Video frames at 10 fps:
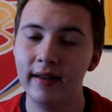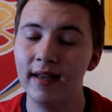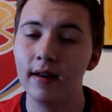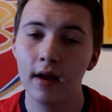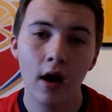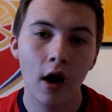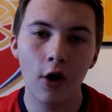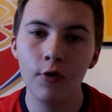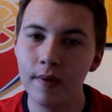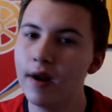He did
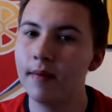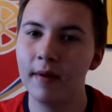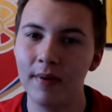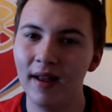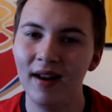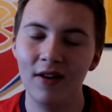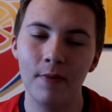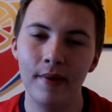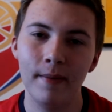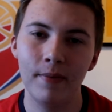open up the play a
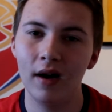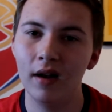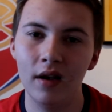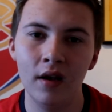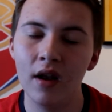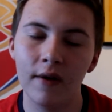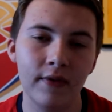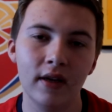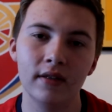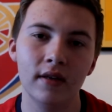little bit, but
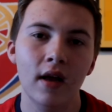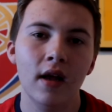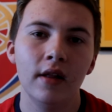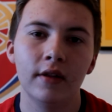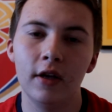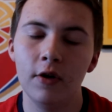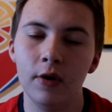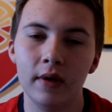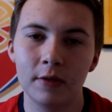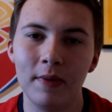nothing that you
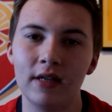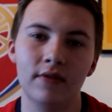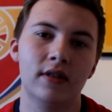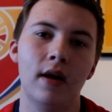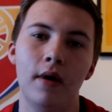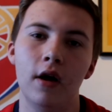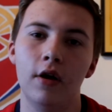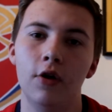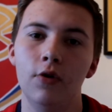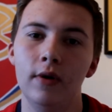would expect of
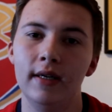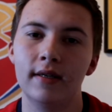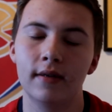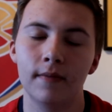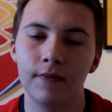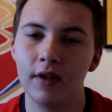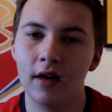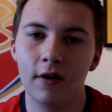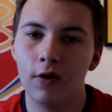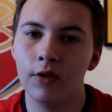someone who is, you
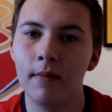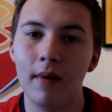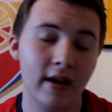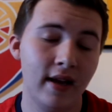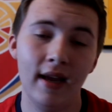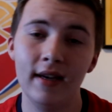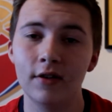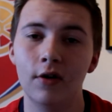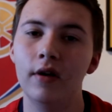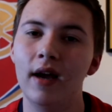know, on the money he's
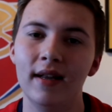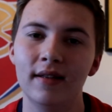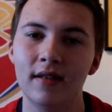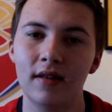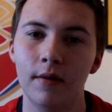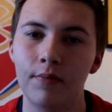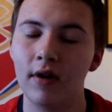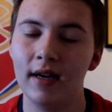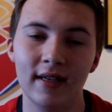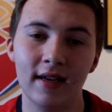on and the
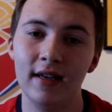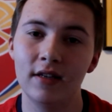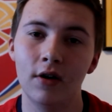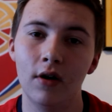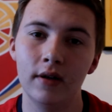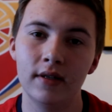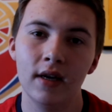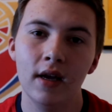price that he's got. And,